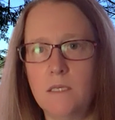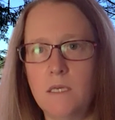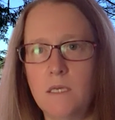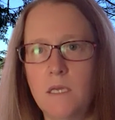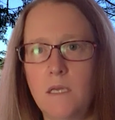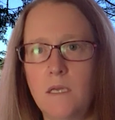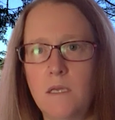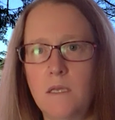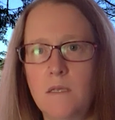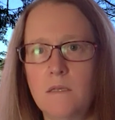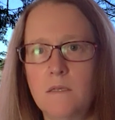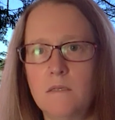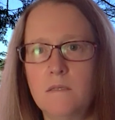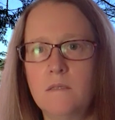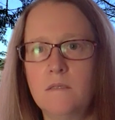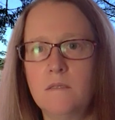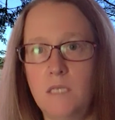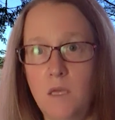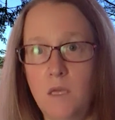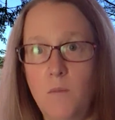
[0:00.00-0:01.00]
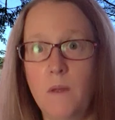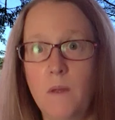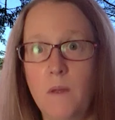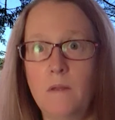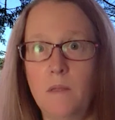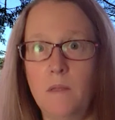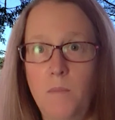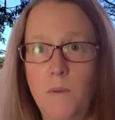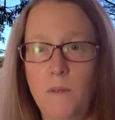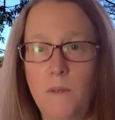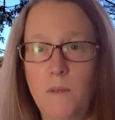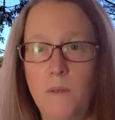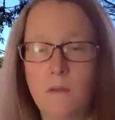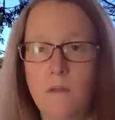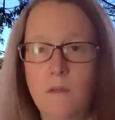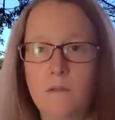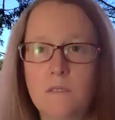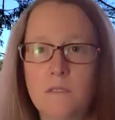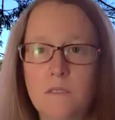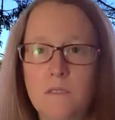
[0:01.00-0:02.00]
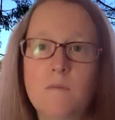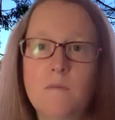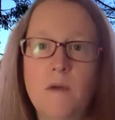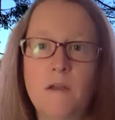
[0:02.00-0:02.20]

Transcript: is typically billed to the